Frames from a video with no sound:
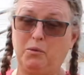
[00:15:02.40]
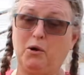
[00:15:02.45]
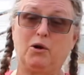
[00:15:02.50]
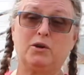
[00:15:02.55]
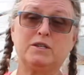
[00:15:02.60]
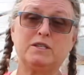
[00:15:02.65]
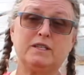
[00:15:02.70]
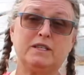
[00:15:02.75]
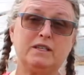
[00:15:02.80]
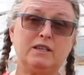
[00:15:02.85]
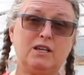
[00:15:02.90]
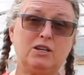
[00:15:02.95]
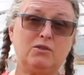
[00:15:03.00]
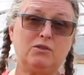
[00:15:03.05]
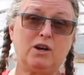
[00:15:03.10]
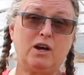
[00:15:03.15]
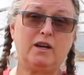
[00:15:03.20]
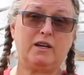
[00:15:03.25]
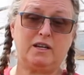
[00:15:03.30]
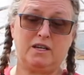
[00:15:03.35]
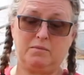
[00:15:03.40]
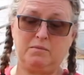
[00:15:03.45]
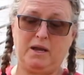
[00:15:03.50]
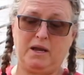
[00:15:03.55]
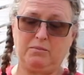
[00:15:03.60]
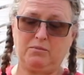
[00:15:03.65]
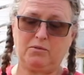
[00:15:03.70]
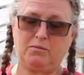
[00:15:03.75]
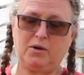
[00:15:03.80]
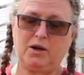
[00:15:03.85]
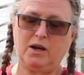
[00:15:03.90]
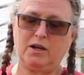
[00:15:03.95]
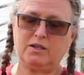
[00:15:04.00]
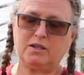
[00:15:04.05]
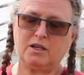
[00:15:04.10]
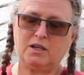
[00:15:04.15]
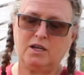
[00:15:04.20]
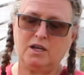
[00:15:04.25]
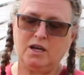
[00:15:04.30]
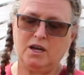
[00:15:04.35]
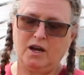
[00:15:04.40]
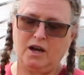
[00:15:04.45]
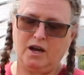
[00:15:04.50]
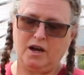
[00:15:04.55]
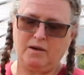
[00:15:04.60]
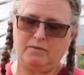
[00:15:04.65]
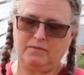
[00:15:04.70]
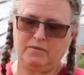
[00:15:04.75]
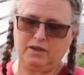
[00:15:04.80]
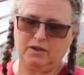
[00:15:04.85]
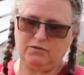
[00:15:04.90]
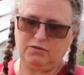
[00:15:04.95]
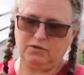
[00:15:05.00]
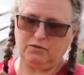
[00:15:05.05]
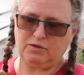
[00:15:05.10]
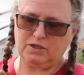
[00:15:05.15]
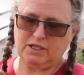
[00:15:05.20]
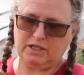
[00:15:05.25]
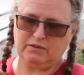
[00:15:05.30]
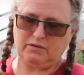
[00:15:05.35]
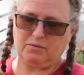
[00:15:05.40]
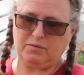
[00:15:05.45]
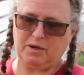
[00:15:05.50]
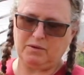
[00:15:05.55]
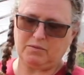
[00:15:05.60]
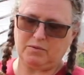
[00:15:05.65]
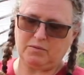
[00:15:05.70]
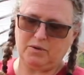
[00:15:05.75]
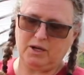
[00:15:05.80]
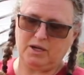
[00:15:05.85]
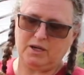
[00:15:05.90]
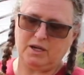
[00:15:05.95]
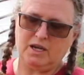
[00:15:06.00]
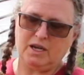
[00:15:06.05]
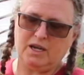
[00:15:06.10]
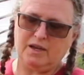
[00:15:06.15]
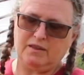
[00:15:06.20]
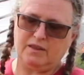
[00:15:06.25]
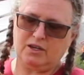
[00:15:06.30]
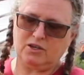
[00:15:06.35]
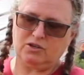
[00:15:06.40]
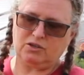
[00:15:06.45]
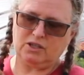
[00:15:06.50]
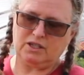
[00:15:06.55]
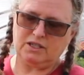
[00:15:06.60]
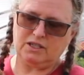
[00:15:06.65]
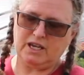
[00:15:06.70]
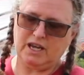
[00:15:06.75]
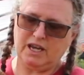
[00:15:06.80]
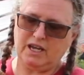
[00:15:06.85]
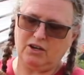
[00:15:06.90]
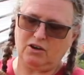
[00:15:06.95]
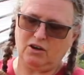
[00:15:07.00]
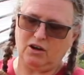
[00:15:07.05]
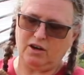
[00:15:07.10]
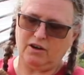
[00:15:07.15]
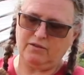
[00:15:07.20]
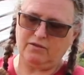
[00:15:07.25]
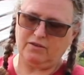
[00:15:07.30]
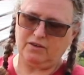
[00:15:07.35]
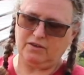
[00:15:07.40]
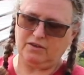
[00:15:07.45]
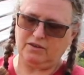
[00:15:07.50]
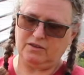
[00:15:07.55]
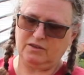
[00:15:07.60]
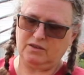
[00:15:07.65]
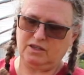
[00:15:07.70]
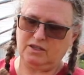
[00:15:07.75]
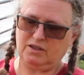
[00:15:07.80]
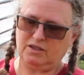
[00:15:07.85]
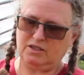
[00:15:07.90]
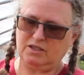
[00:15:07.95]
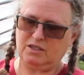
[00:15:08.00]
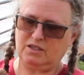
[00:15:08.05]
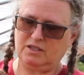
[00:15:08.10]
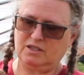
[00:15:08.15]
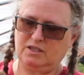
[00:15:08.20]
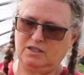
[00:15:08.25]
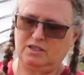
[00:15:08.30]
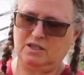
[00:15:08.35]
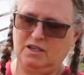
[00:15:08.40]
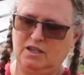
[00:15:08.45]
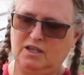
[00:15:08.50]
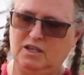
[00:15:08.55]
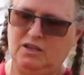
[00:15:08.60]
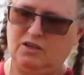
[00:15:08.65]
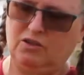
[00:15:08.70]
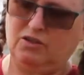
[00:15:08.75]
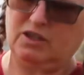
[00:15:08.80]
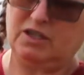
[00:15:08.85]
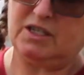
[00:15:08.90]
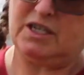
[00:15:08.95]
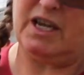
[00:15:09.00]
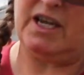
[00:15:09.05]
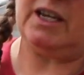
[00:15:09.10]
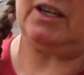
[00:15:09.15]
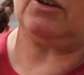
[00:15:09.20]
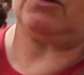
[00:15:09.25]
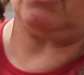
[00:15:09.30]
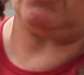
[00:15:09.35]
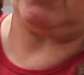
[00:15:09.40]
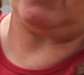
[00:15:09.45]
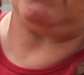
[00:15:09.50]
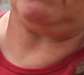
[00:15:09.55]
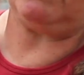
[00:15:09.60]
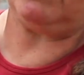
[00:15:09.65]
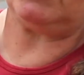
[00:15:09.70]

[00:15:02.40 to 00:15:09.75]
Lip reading: parsley that you got in a paper pot, if you receive a paper pot, then you're going to take off, like this is, you're going to take it off